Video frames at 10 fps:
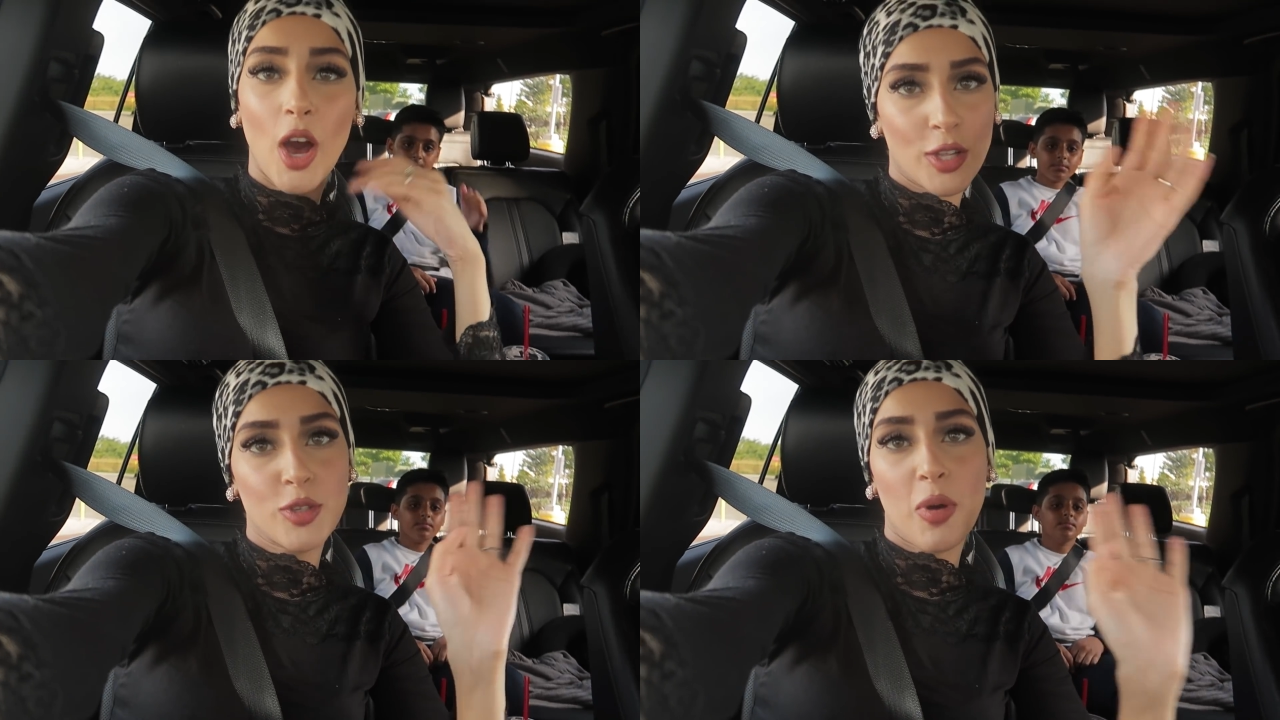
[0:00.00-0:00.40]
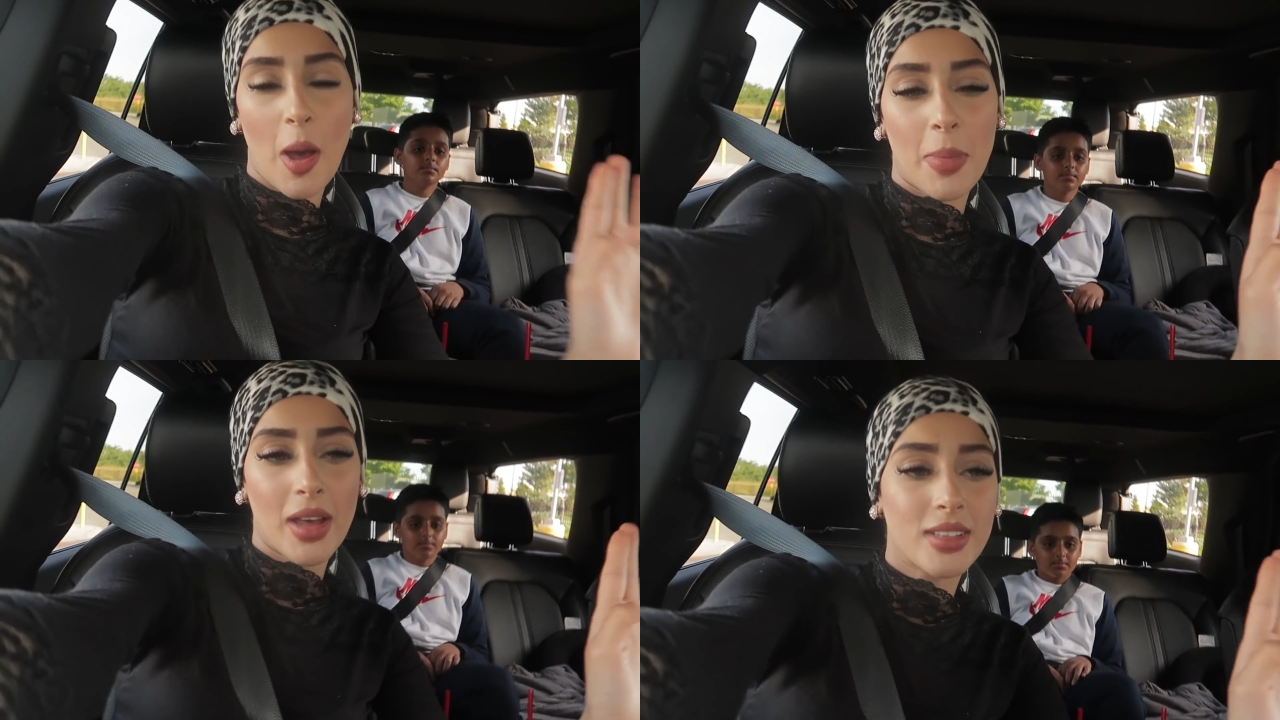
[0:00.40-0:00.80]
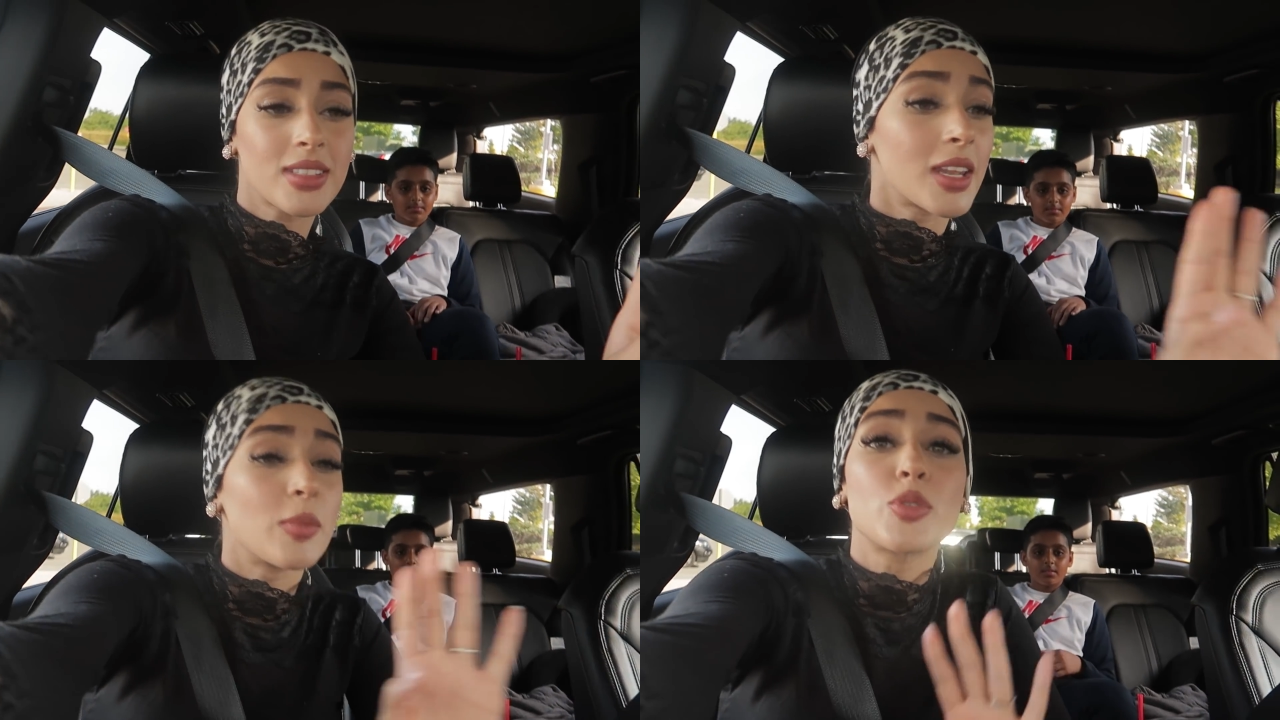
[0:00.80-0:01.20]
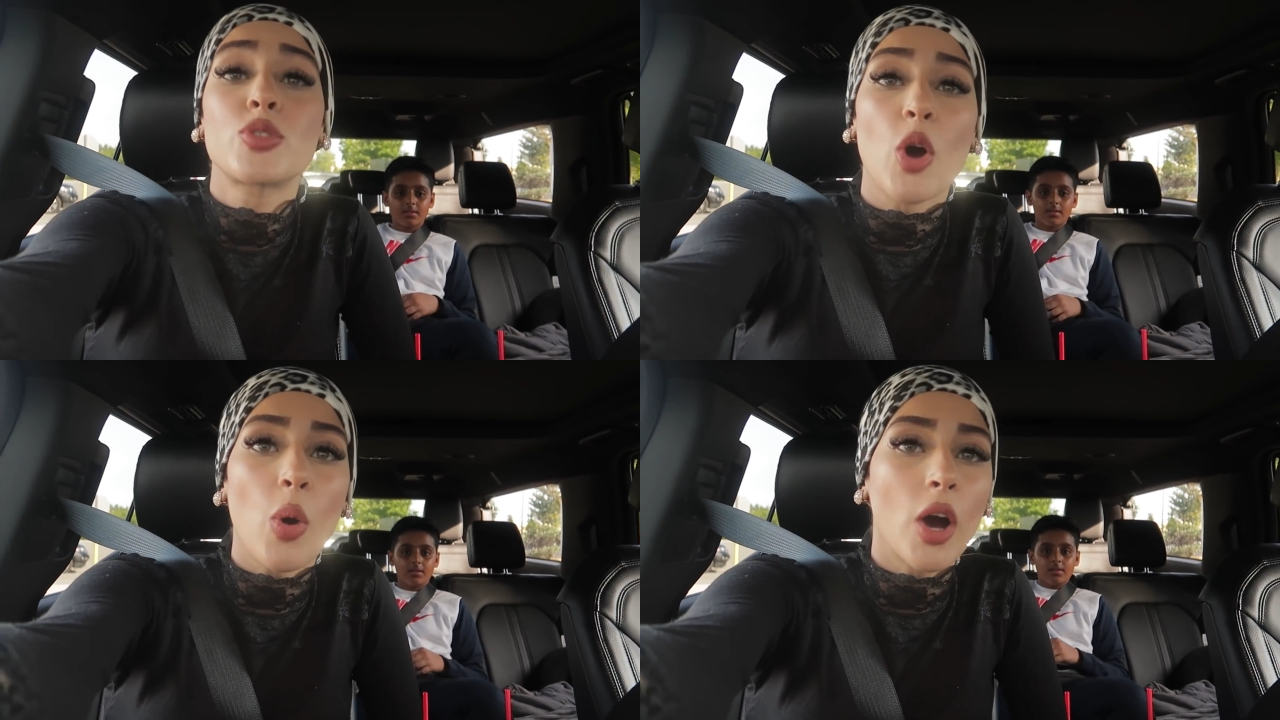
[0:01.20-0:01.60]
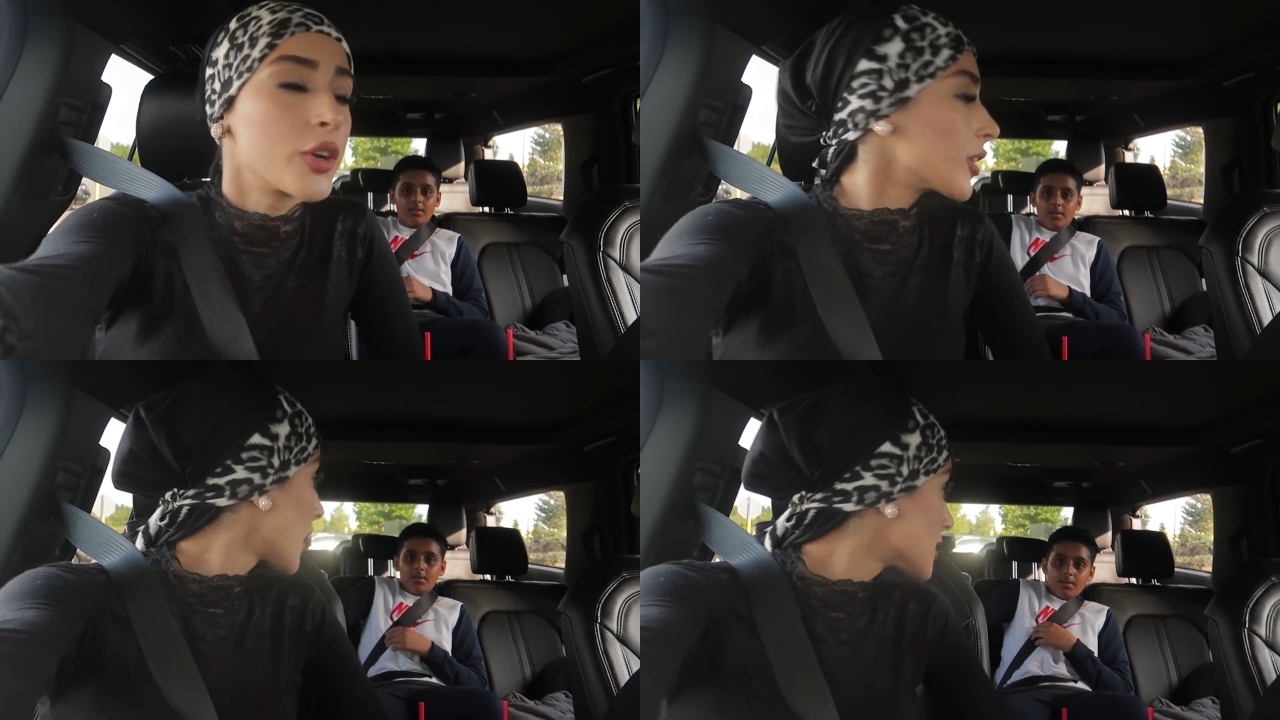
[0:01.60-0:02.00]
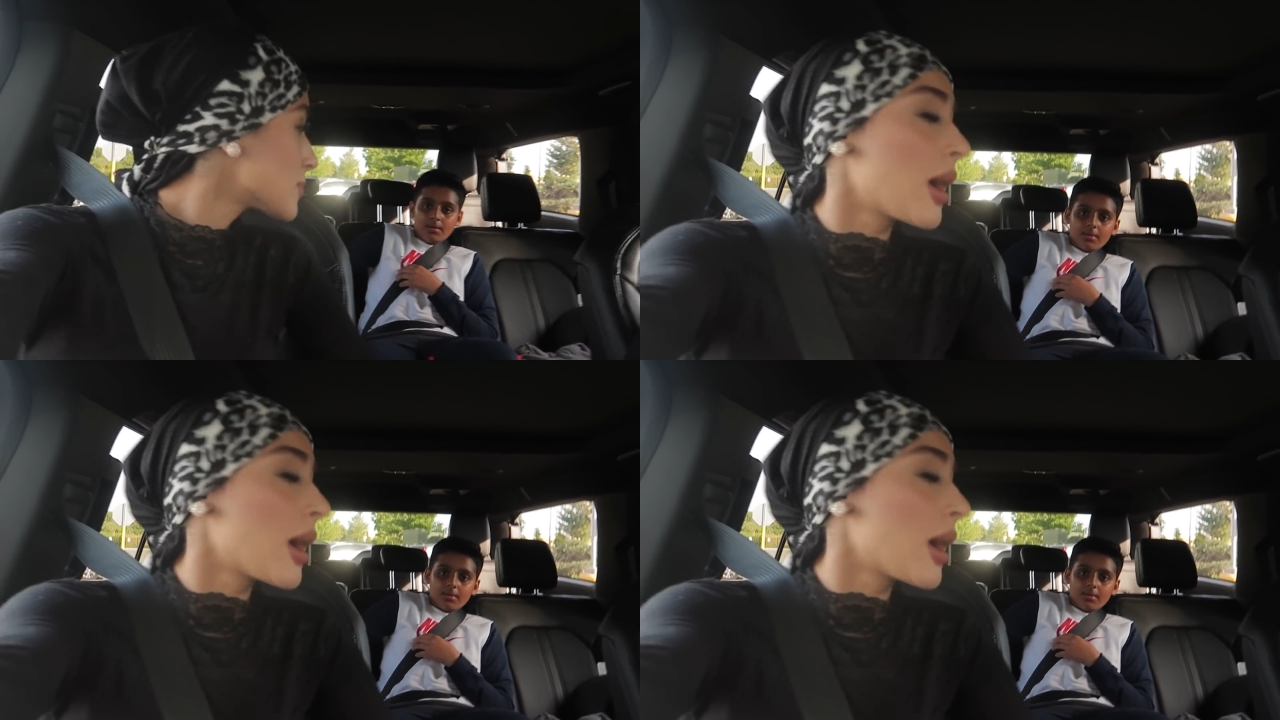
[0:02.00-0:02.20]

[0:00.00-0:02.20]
Speaker 1: got to Popeyes and I'm so hungry. Guys,